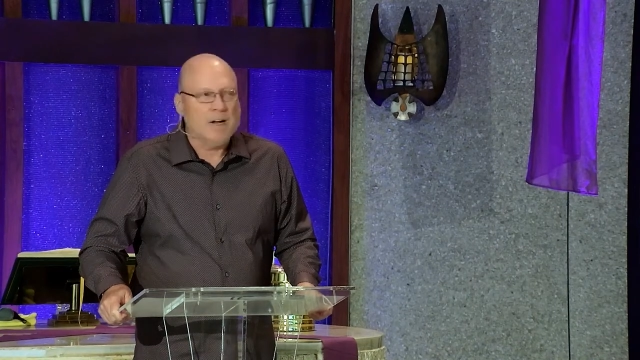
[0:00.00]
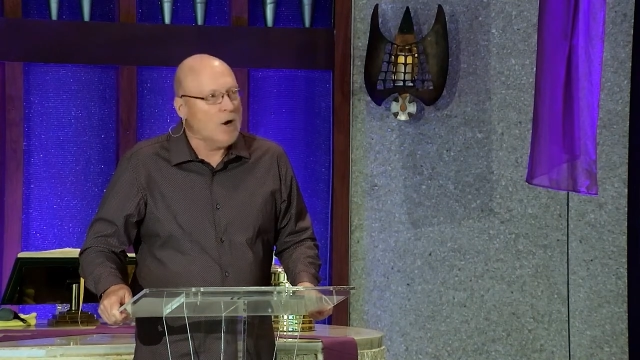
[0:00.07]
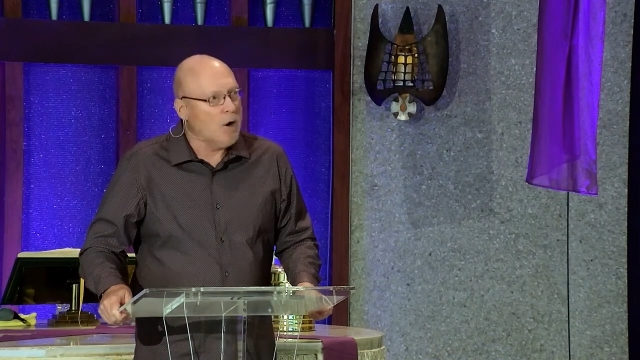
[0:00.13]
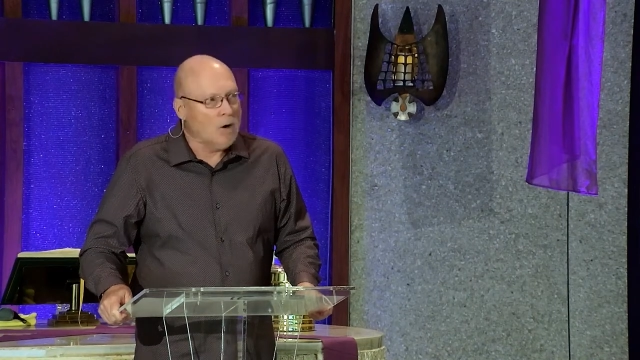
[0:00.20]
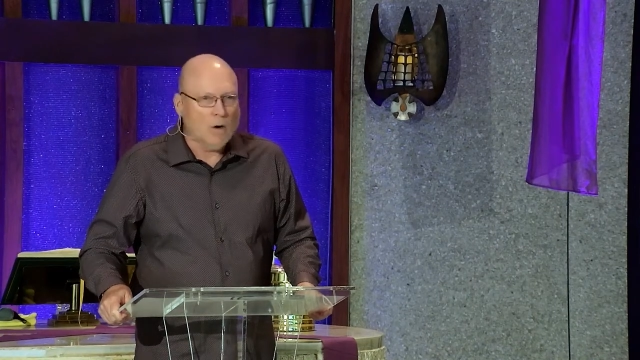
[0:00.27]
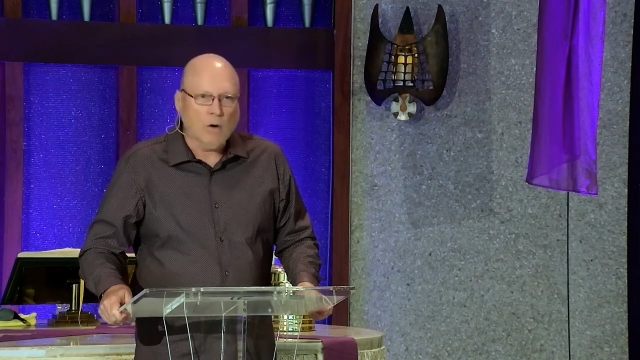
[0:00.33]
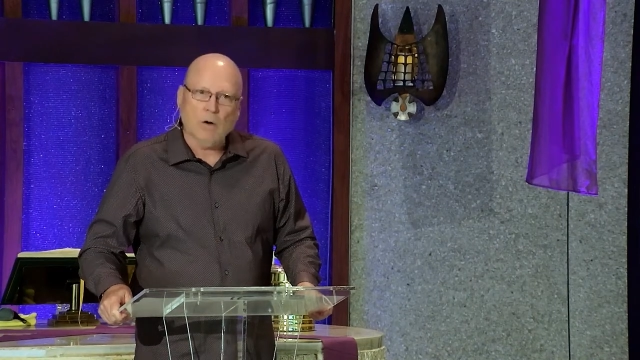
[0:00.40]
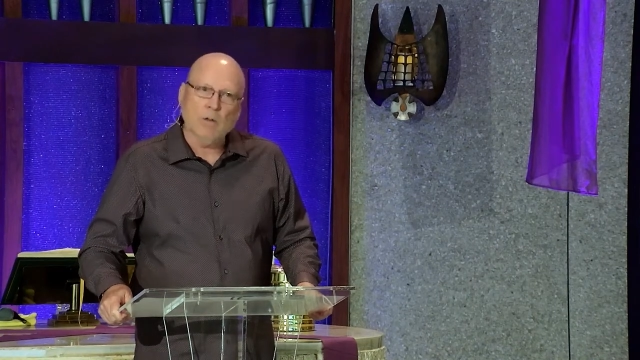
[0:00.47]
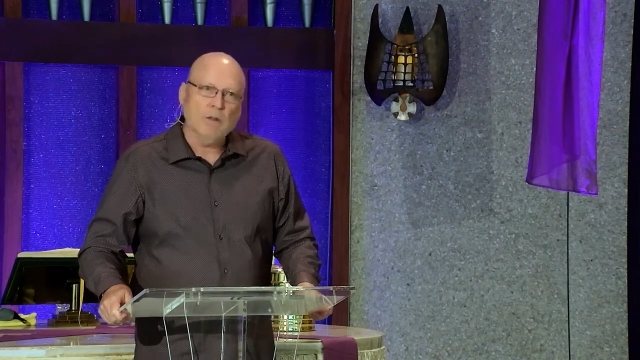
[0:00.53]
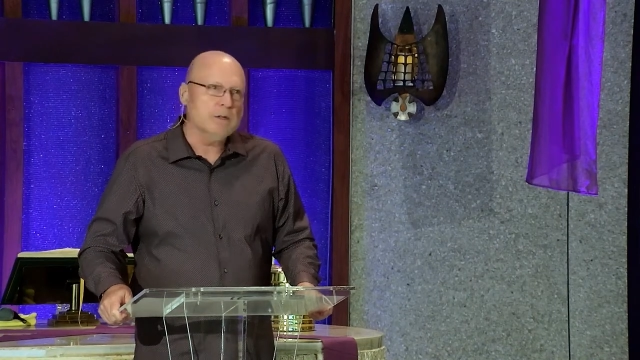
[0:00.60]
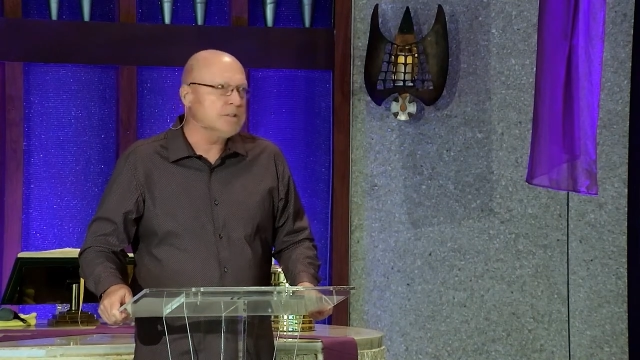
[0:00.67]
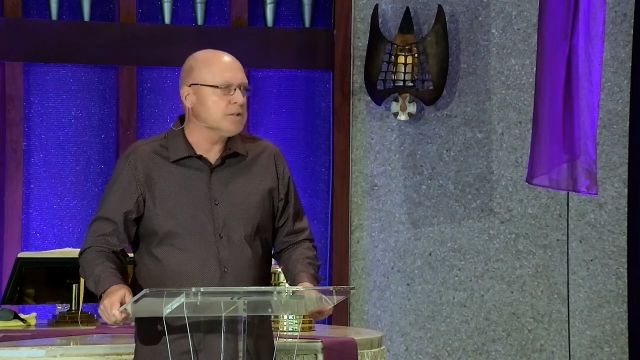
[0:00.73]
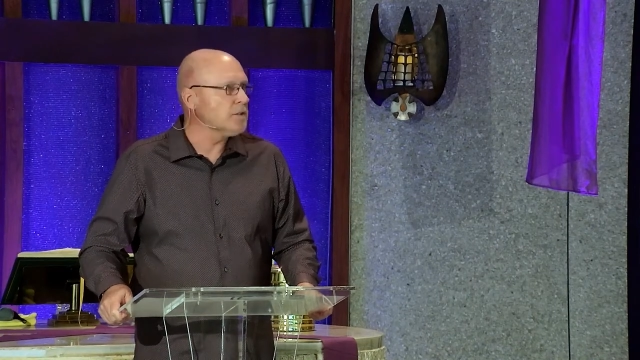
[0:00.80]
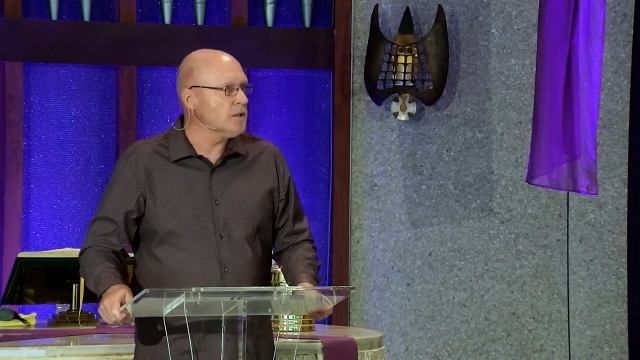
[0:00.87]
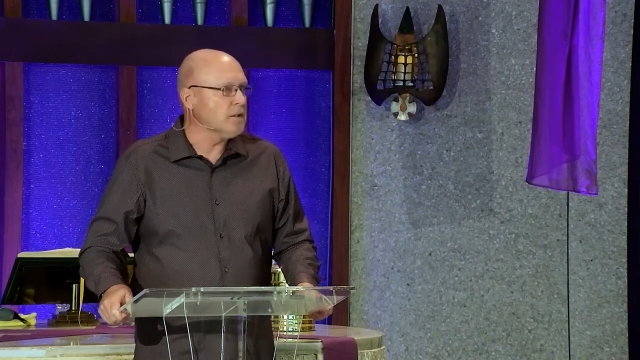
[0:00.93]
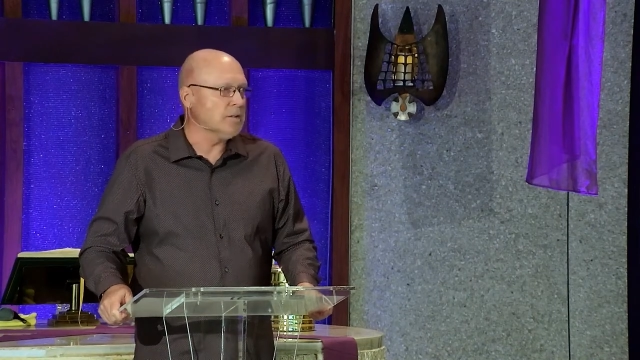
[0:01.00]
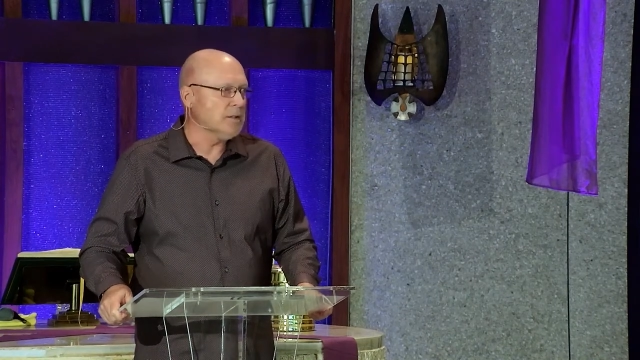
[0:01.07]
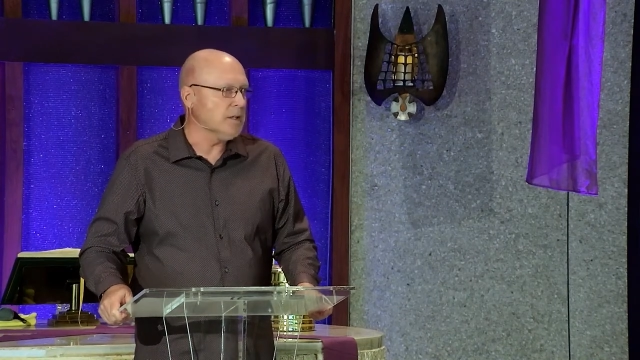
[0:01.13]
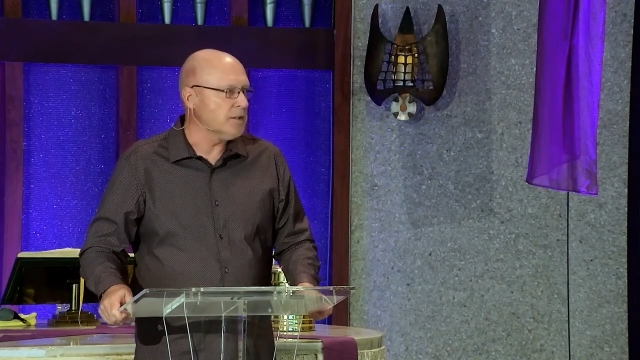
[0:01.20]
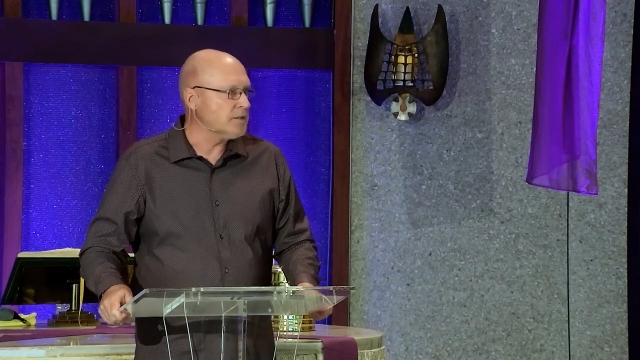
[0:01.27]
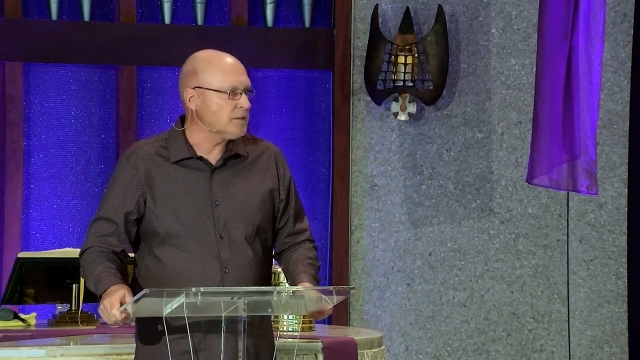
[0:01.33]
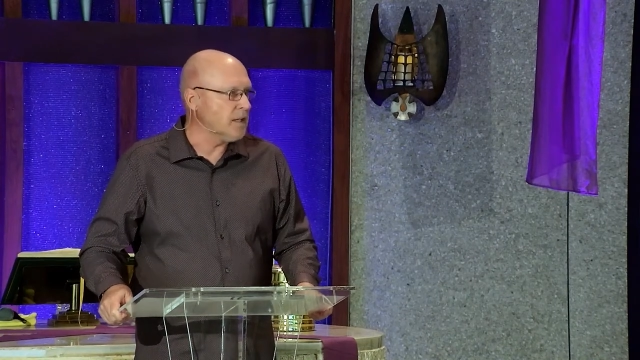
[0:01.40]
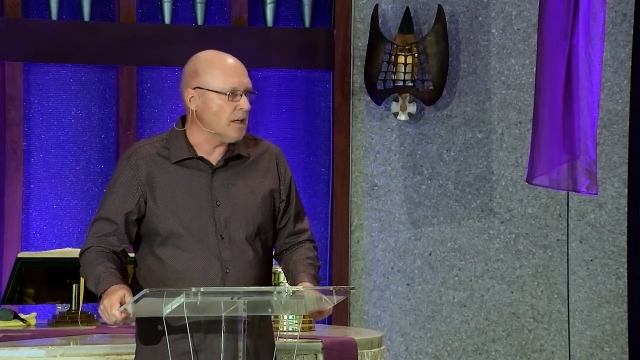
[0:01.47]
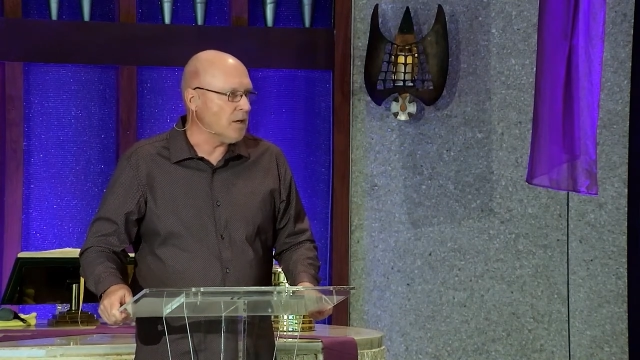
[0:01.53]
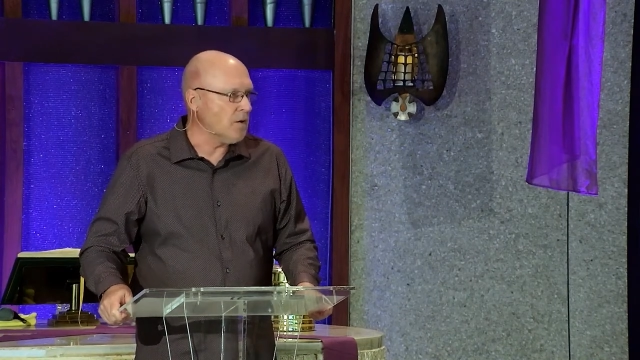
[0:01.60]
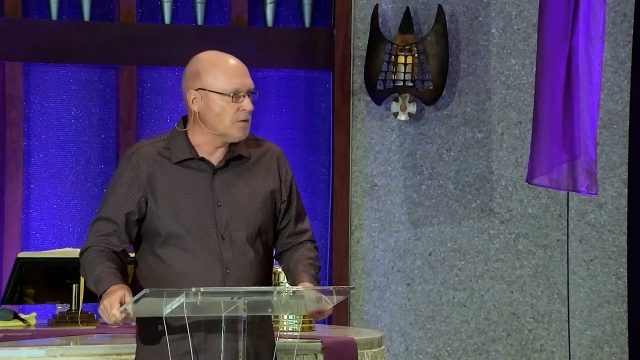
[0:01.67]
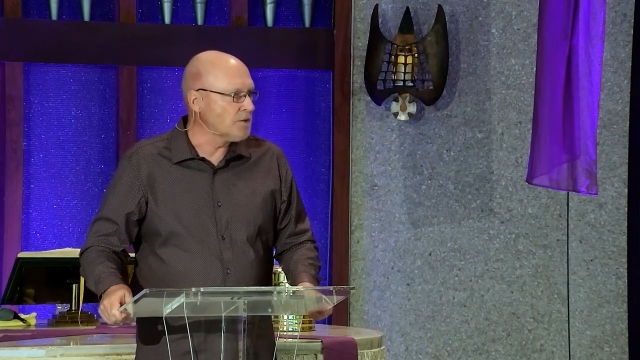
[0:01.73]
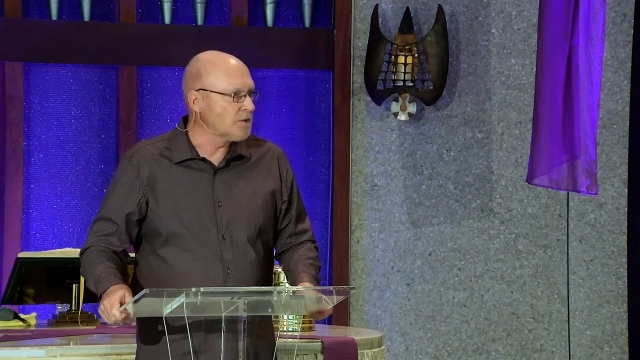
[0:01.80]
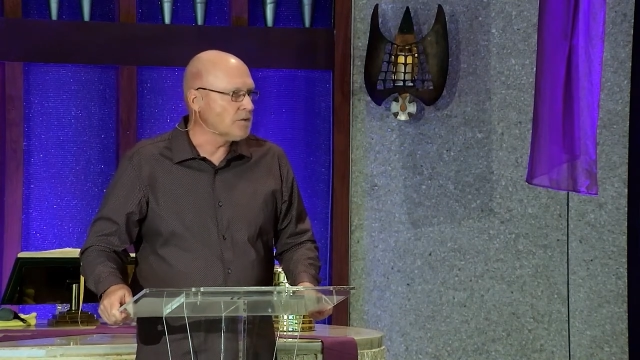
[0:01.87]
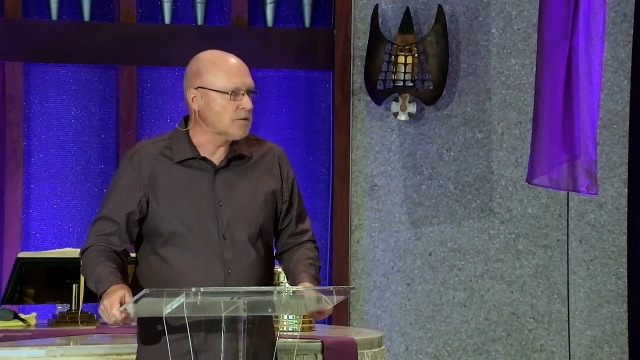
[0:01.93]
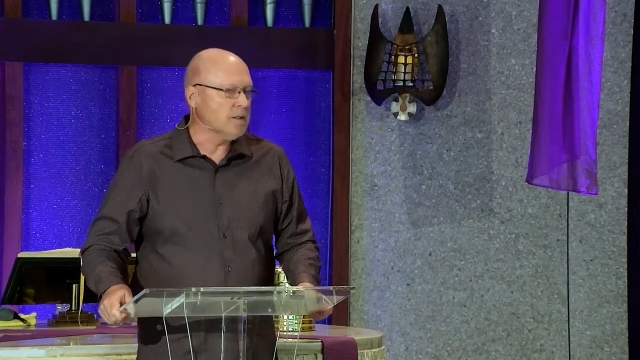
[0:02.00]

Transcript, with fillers: know there's, you know, that's not always,